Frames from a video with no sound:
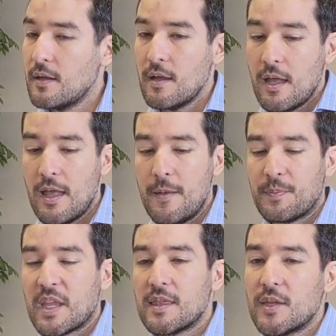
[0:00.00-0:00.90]

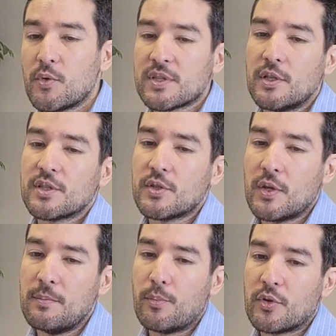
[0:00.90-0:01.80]
that was also
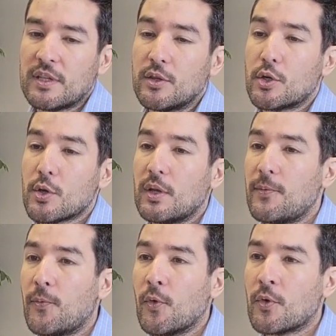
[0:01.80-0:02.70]
important not only
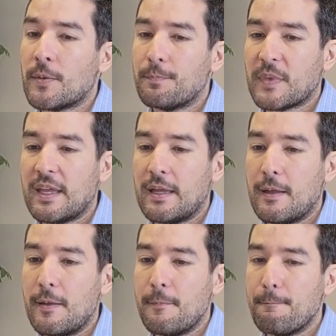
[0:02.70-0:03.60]
for
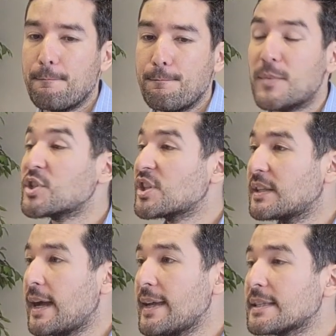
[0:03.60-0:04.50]

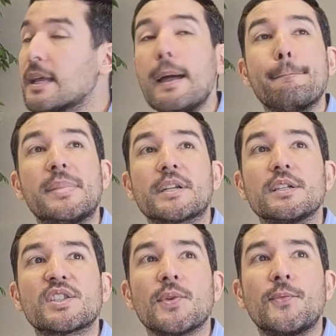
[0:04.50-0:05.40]
merchandise, but
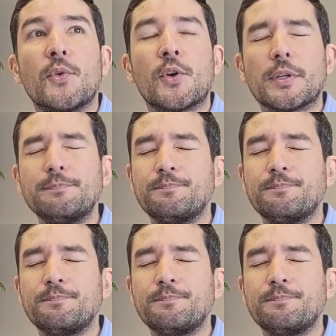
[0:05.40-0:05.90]
also for